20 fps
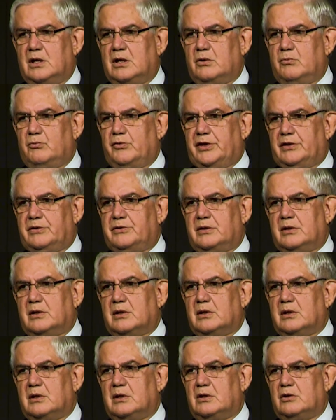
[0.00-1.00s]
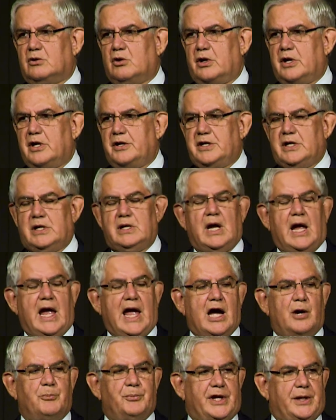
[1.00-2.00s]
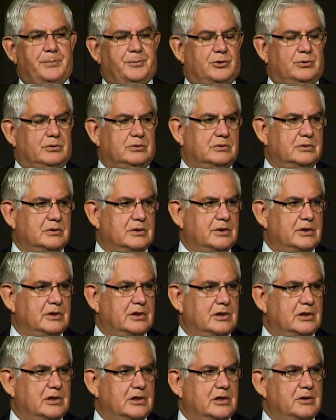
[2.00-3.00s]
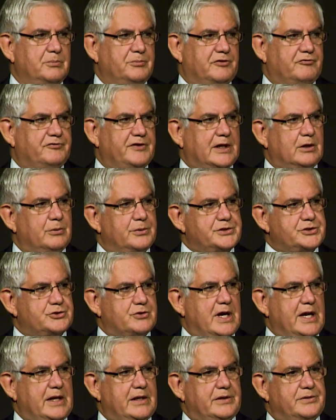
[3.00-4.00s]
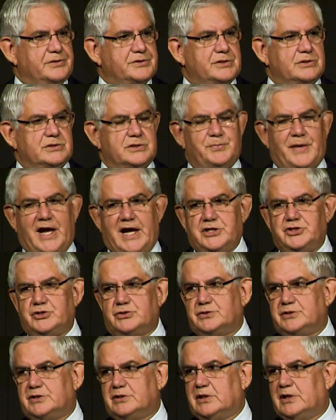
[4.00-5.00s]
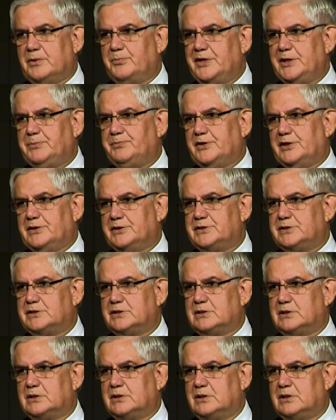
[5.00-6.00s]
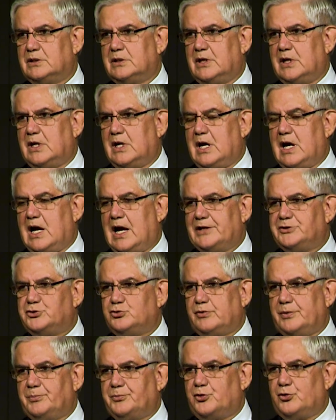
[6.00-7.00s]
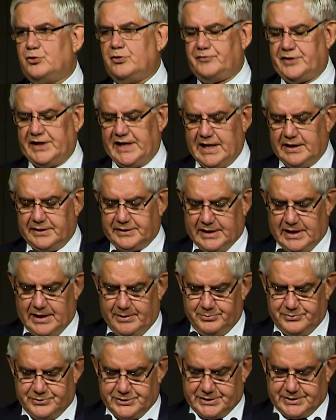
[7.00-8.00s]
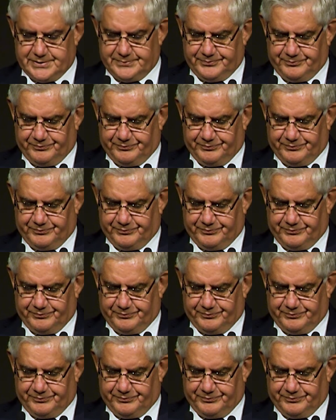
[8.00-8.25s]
with not only our people, but fellow Australians whose passions and commitments are to improving outcomes.